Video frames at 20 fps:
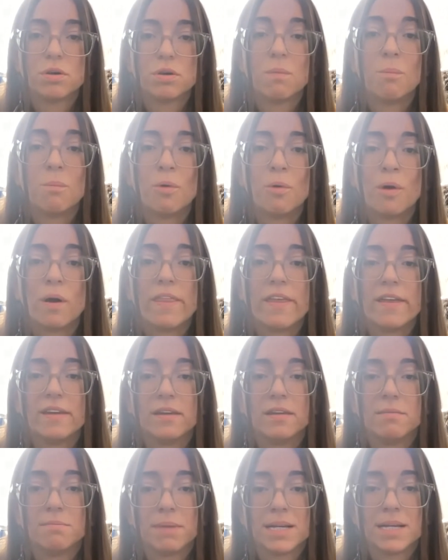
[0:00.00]
more
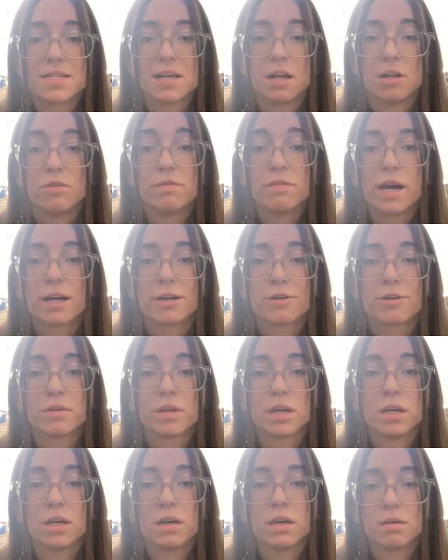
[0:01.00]
than myself,
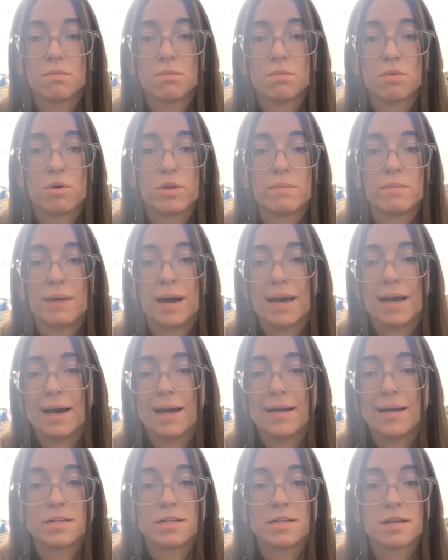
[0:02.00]
actually, more than my
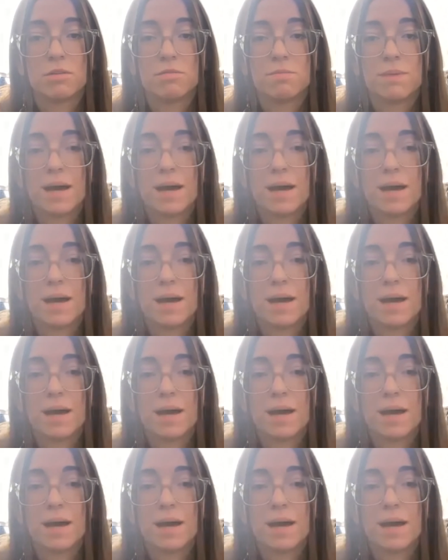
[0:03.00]
higher self.